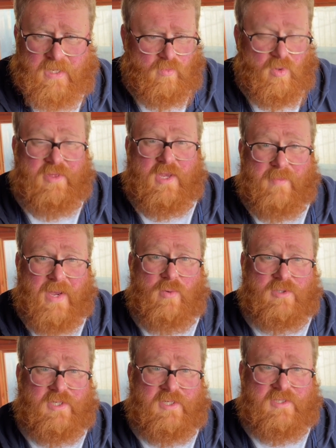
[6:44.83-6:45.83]
One thing you might
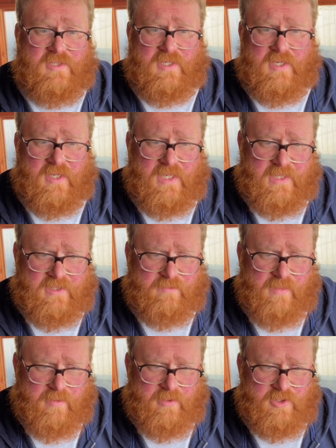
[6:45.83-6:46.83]
want to consider is
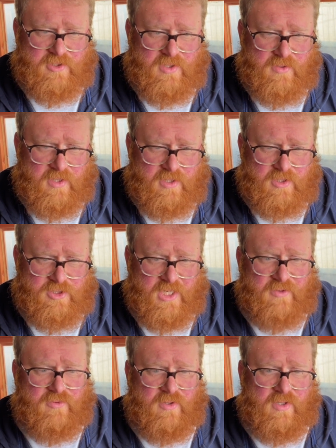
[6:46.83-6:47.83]
maybe just doing the
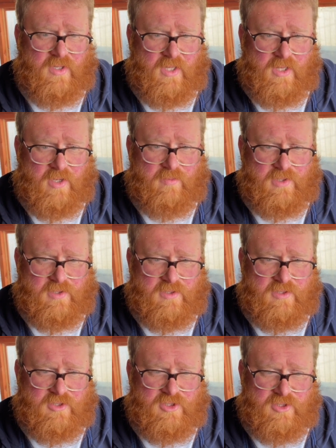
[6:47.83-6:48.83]
general allotment
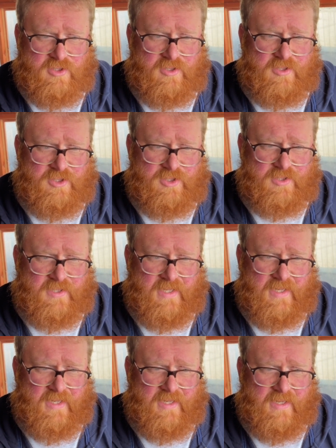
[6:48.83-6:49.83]
search
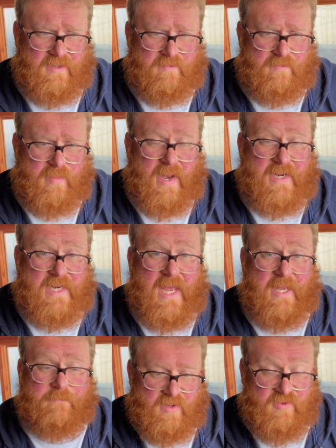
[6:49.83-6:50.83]
by
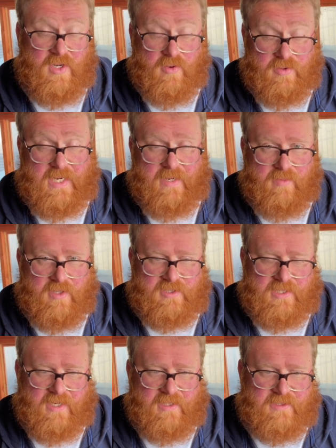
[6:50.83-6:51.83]
name, if you know the name of the
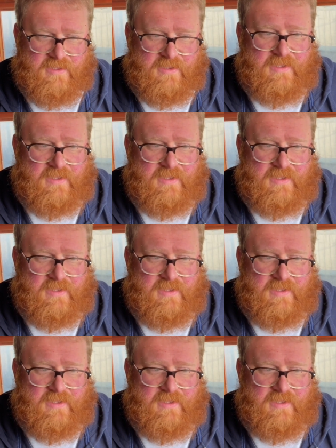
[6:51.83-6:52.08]
site,